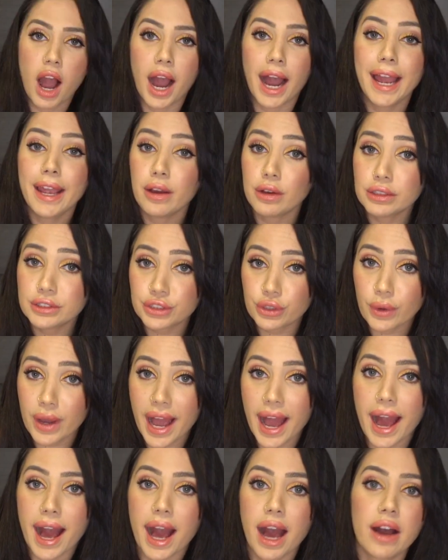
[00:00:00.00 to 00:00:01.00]
I also
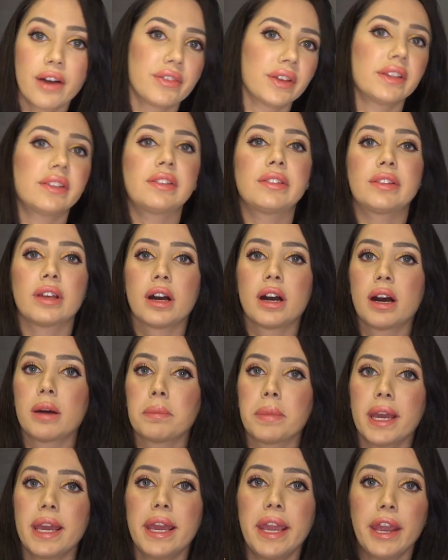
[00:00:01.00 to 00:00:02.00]
have
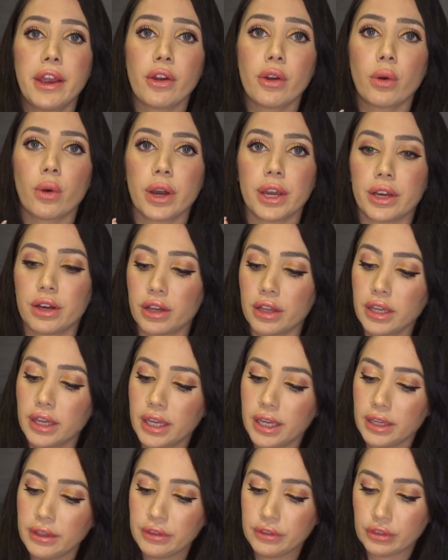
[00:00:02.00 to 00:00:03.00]
some hair oil.
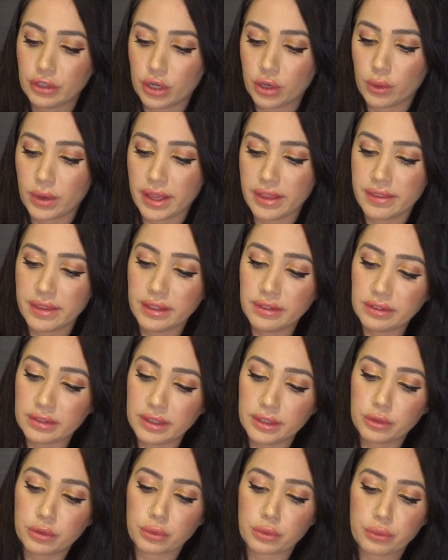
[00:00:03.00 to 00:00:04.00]
So this
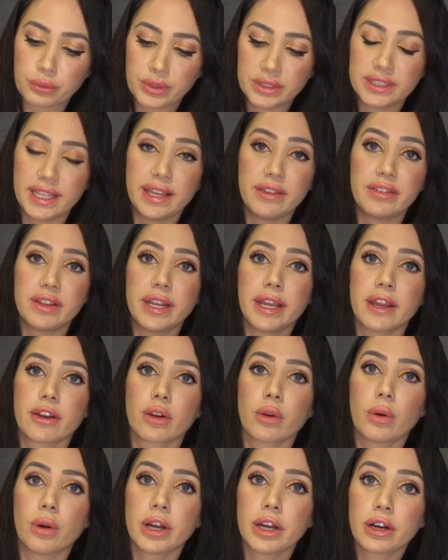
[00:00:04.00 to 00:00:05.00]
is Redavid
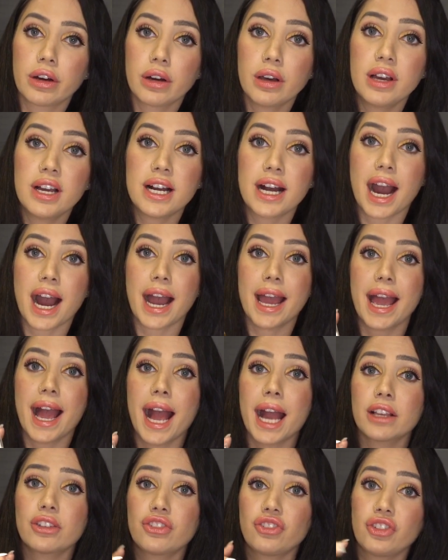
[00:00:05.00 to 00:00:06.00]
hair oil. I
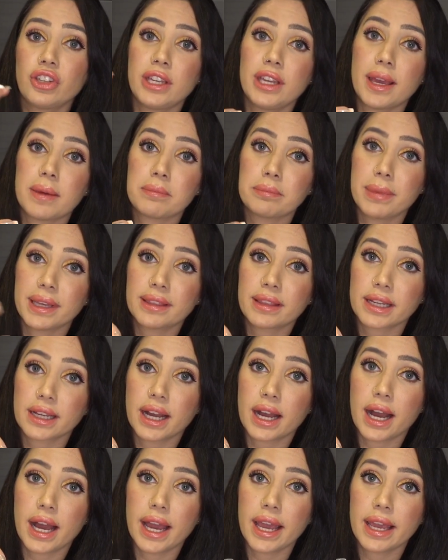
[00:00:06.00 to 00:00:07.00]
actually met the
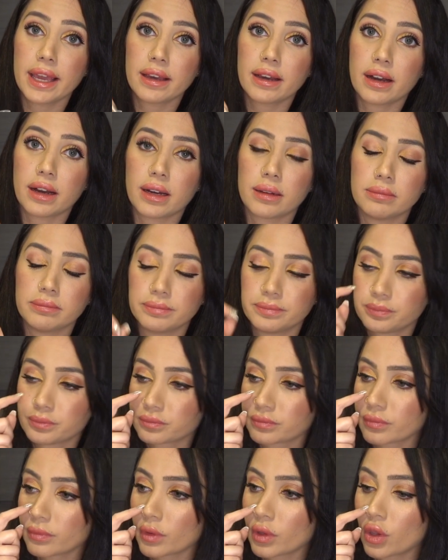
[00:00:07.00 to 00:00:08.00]
guy
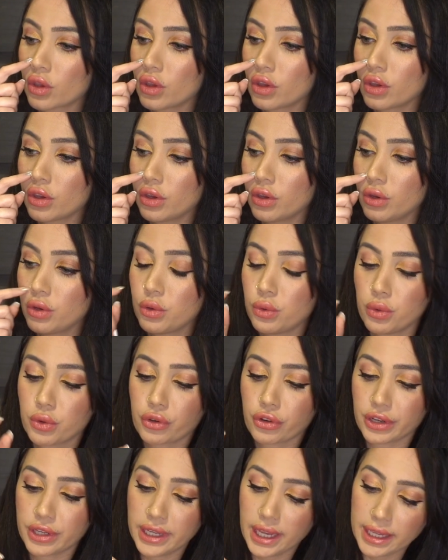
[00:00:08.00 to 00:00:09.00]
who
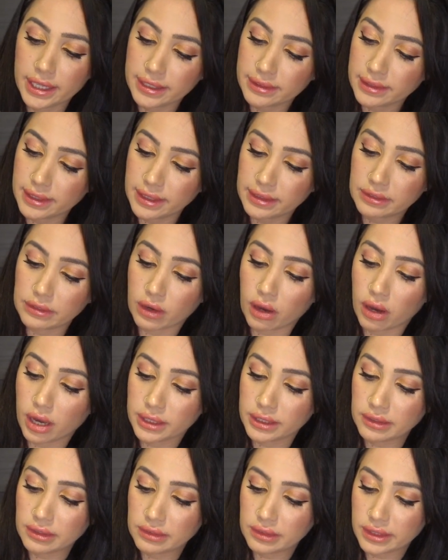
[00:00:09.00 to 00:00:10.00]
created this.
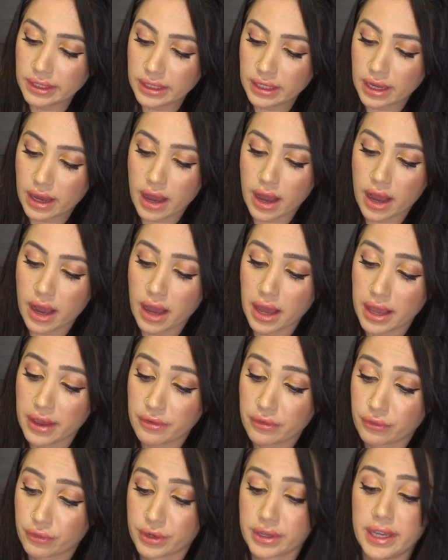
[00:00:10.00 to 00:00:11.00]
Honestly,
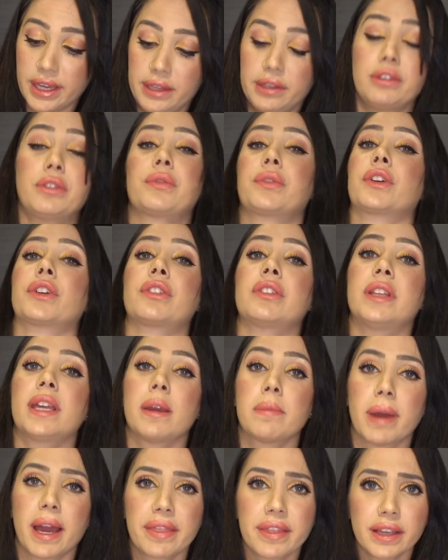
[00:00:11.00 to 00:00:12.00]
I forget his first
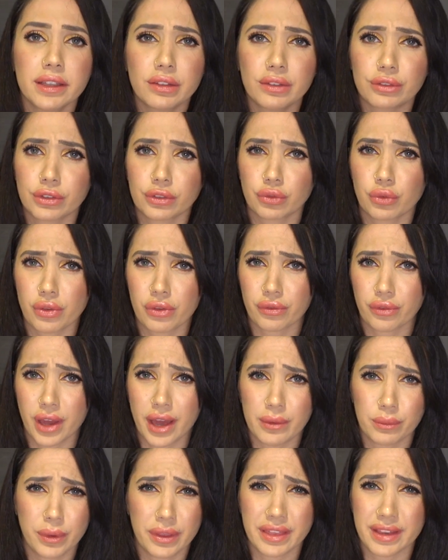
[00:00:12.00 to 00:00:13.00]
name. I think it starts
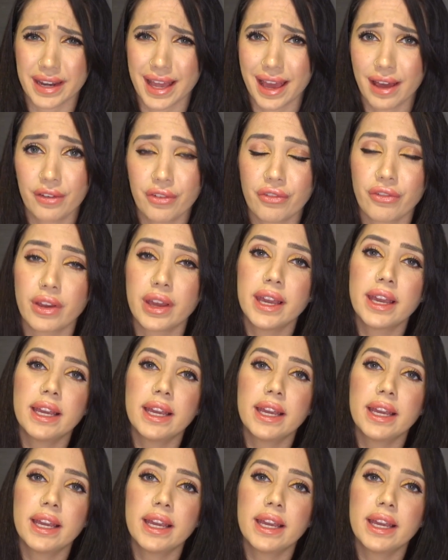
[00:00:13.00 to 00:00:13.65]
with an F.